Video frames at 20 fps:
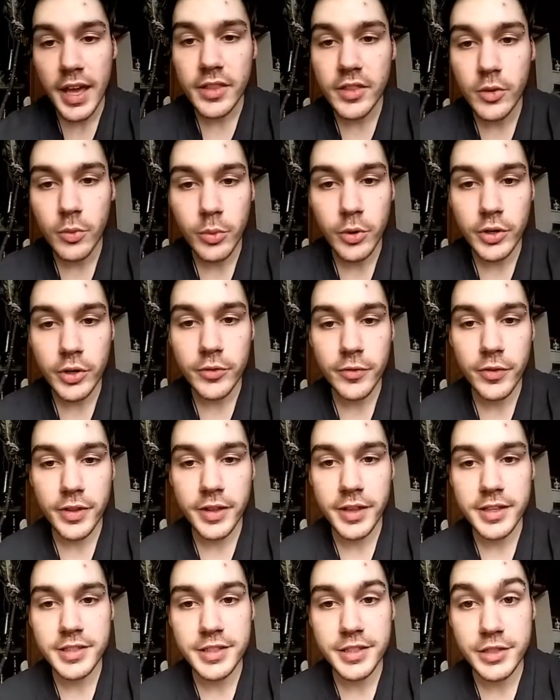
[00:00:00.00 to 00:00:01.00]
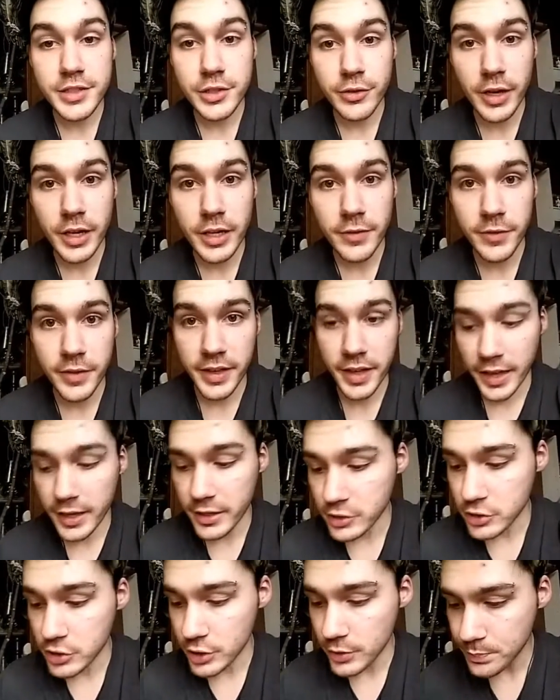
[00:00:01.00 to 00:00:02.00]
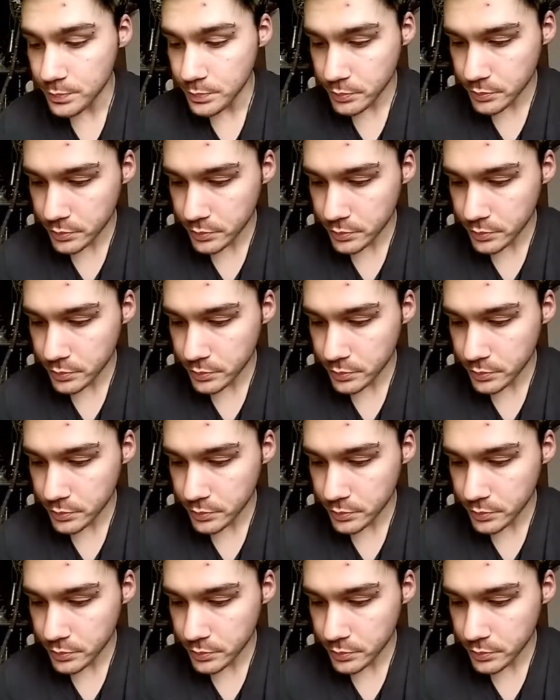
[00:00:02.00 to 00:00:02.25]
The word for this is gratification.